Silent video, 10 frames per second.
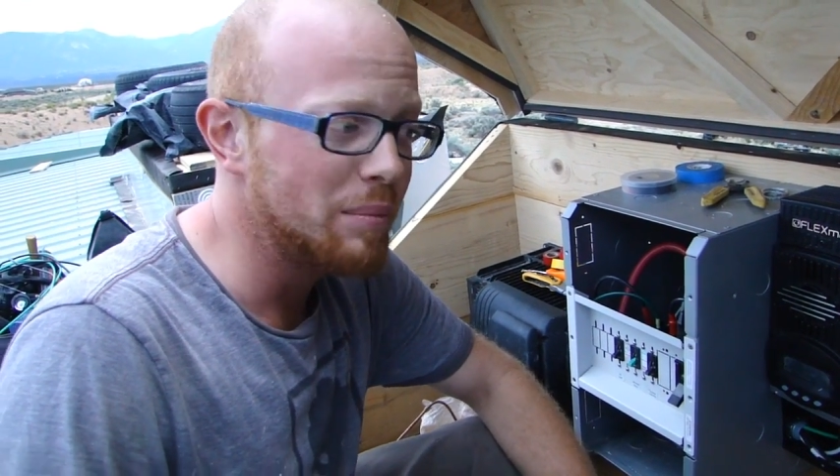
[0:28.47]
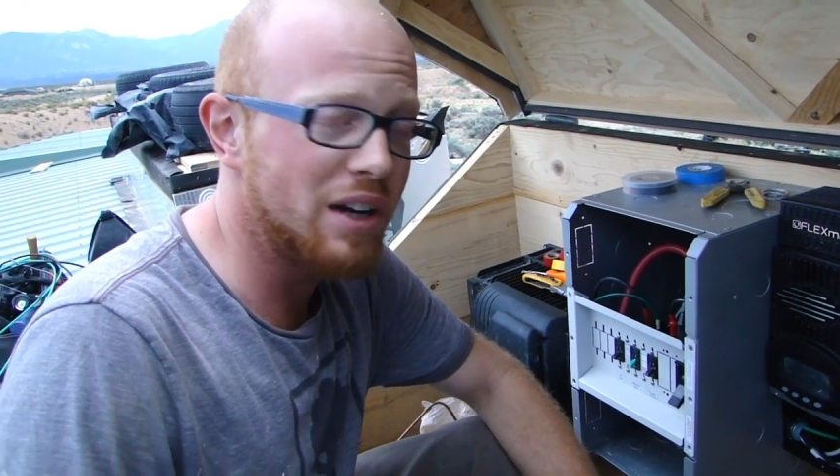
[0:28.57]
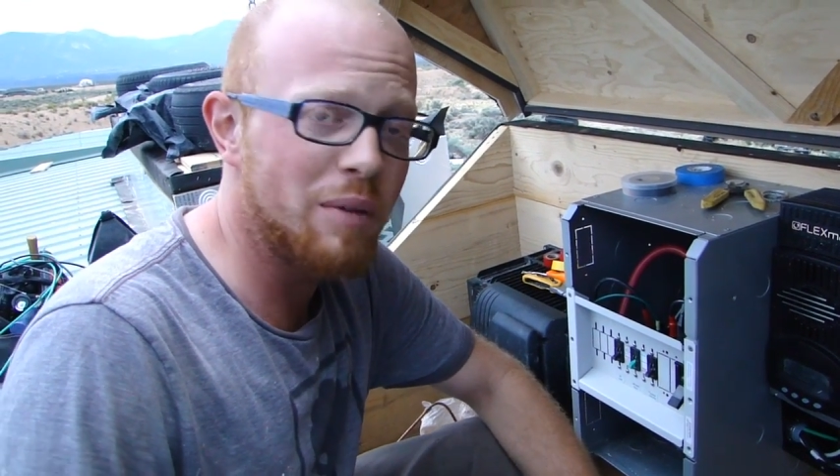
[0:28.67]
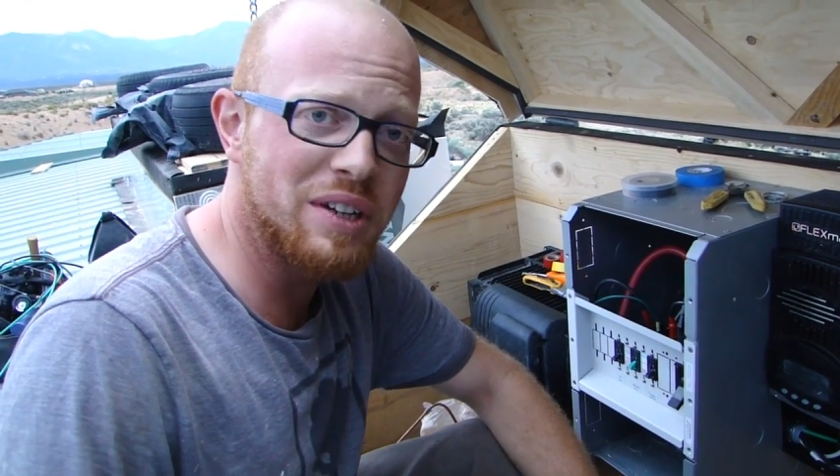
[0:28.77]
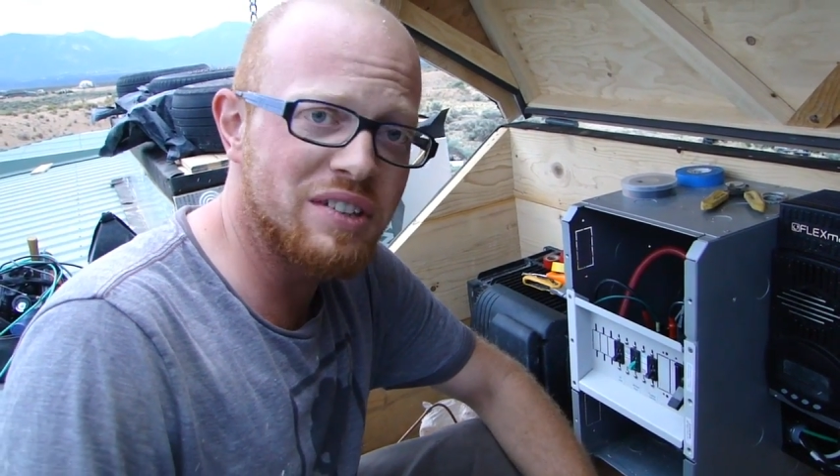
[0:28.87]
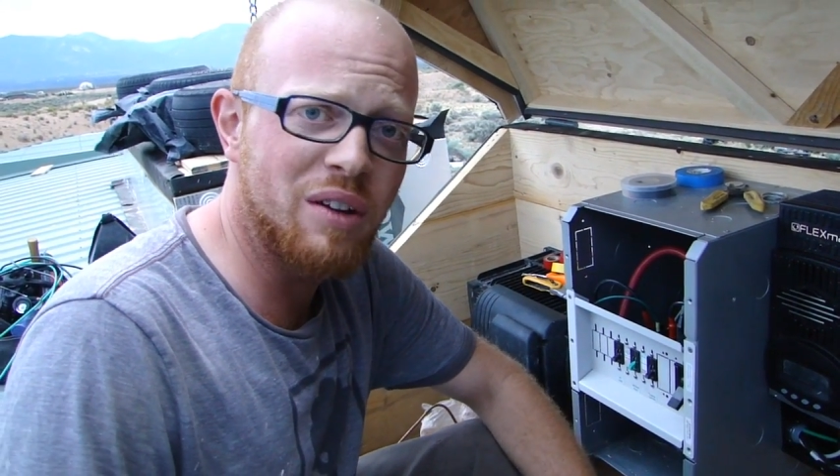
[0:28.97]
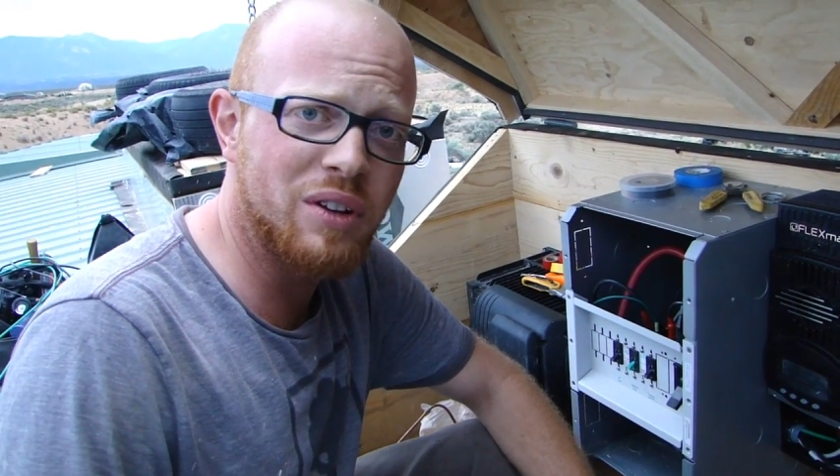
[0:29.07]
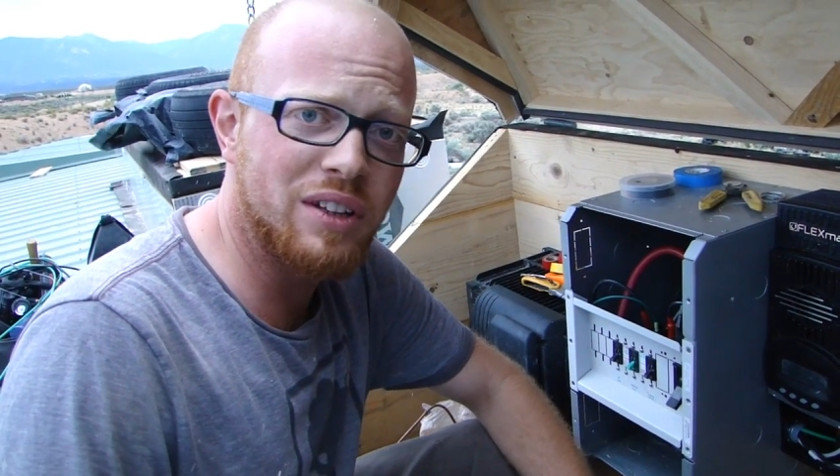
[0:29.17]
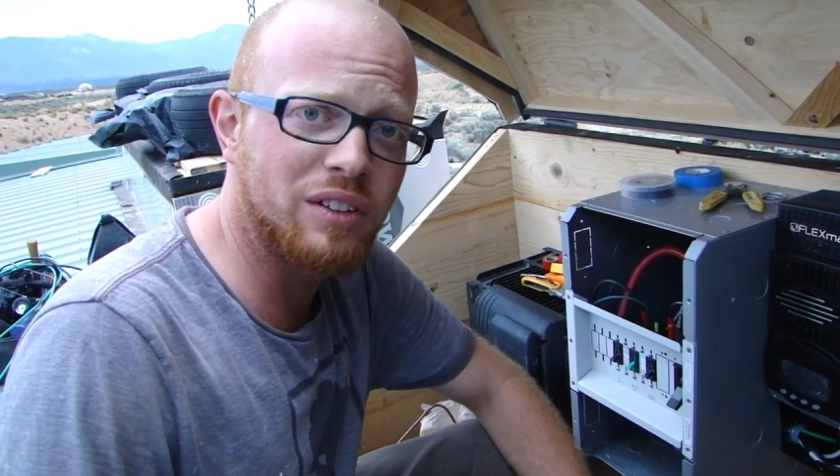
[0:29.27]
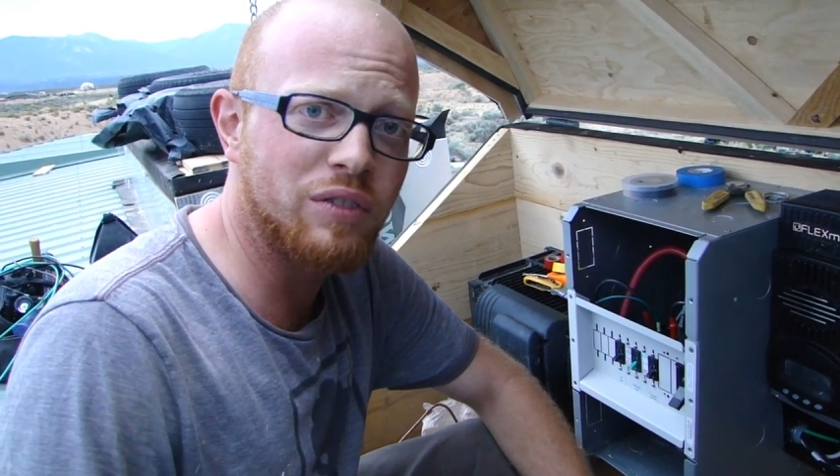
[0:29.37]
but I've been
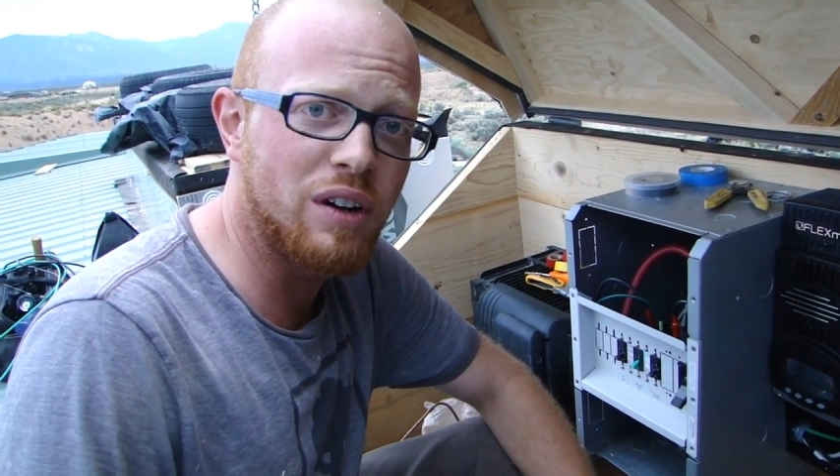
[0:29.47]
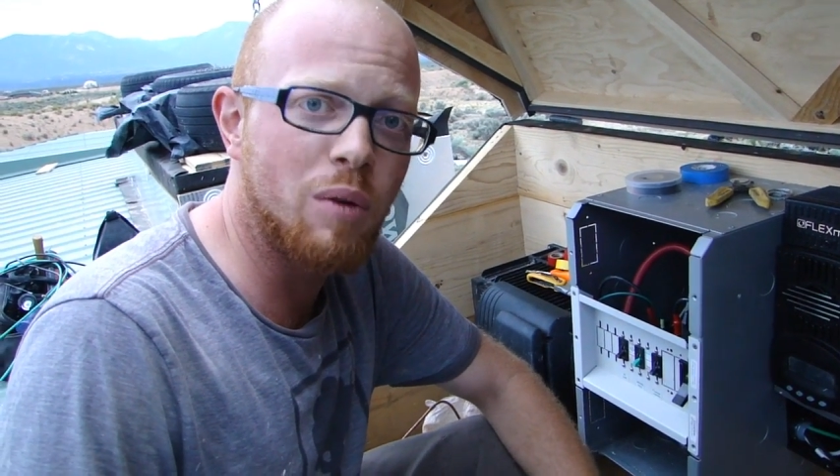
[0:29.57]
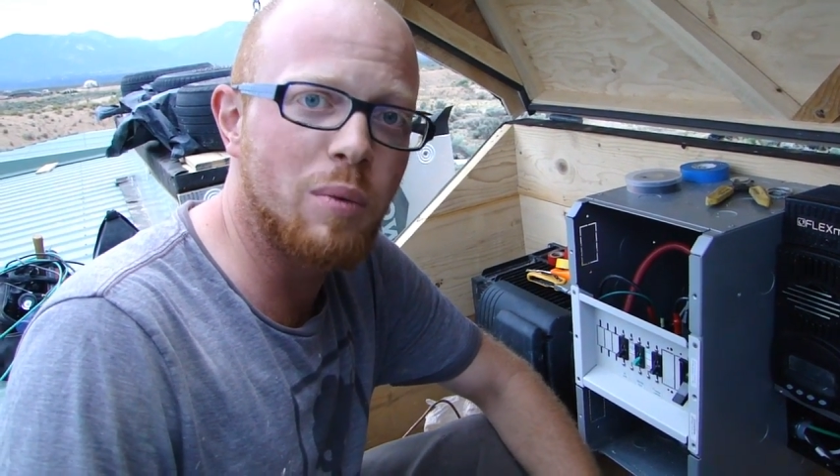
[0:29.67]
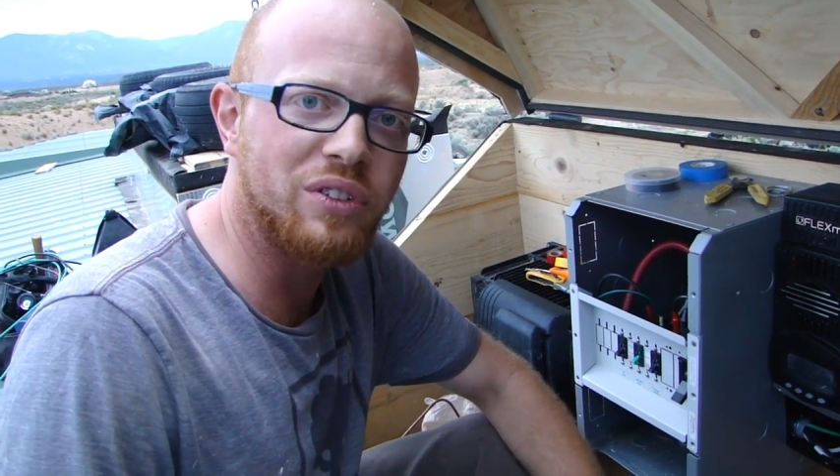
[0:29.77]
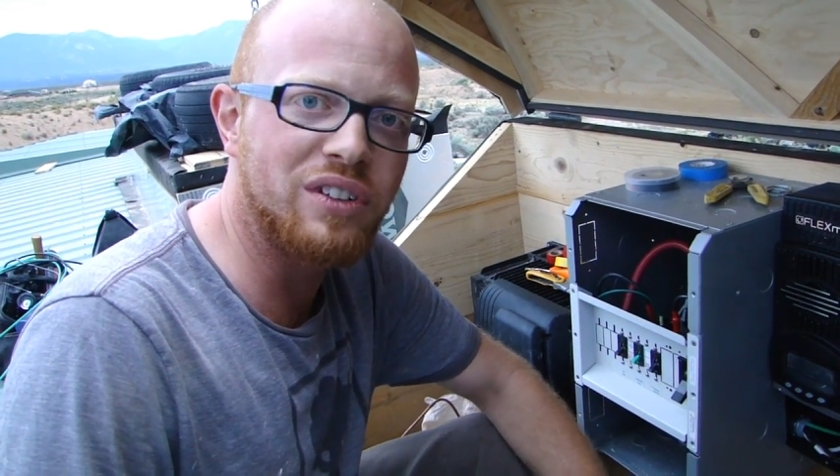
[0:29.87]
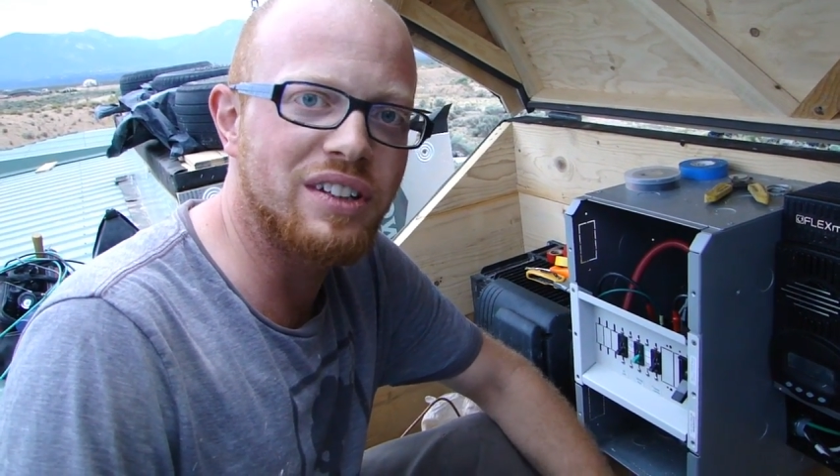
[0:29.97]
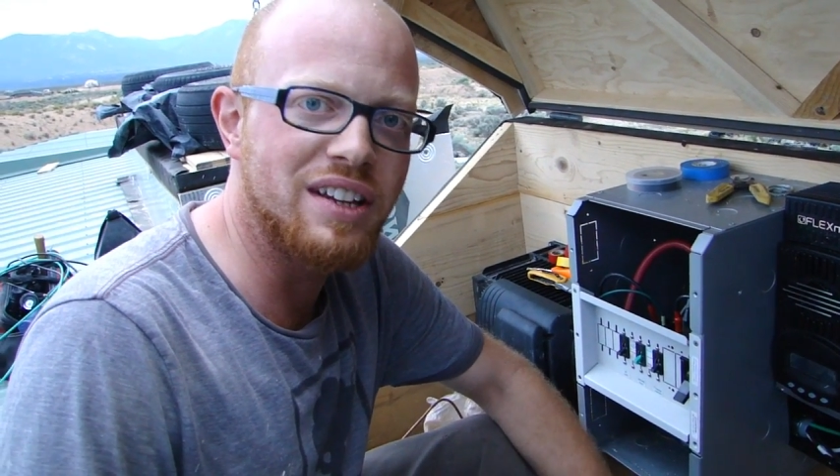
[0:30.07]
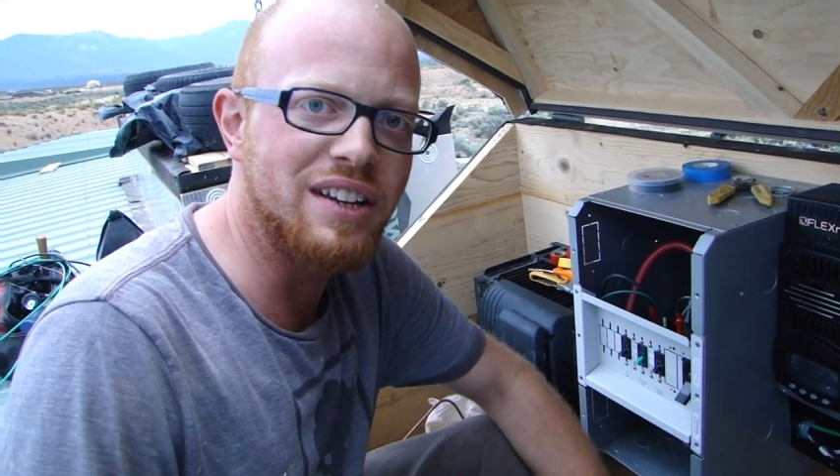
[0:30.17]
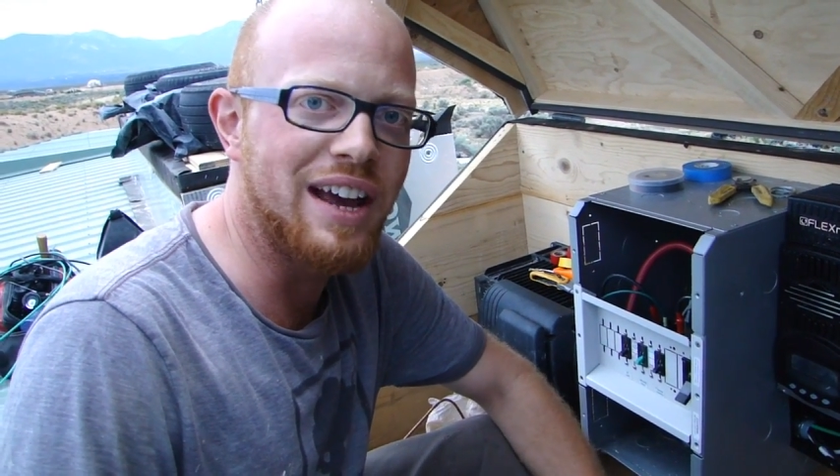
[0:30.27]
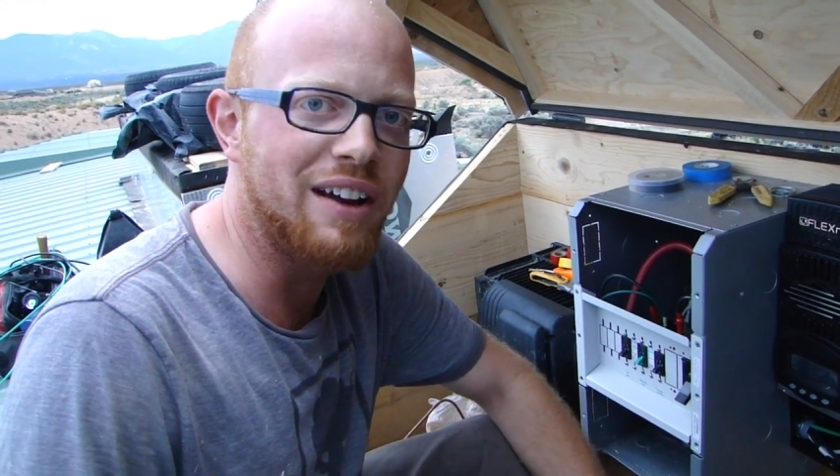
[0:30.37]
doing this for almost a
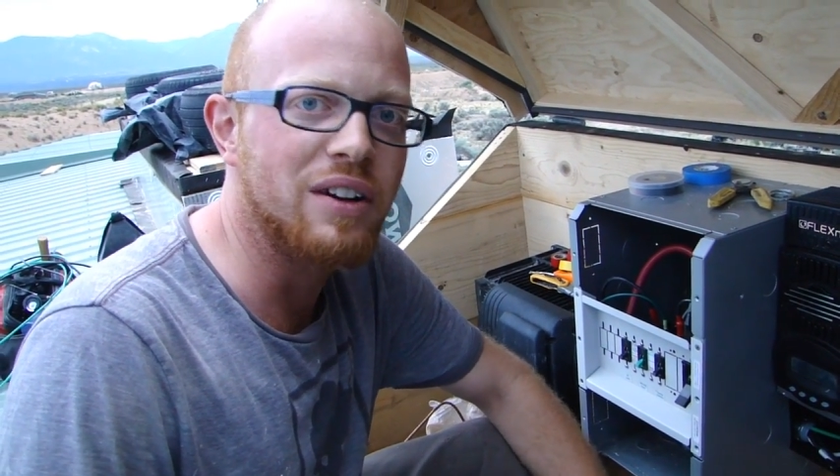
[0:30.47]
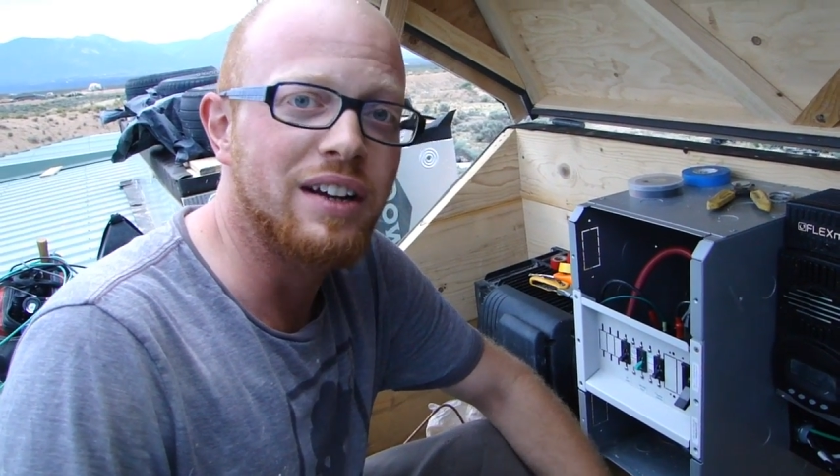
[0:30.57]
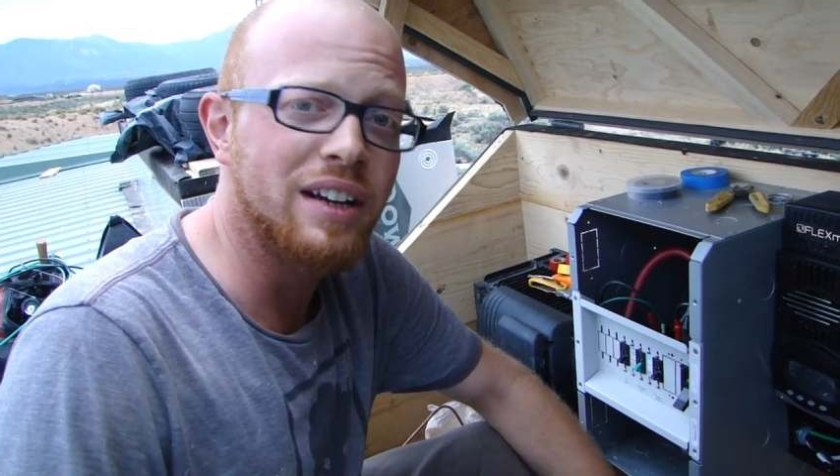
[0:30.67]
year now,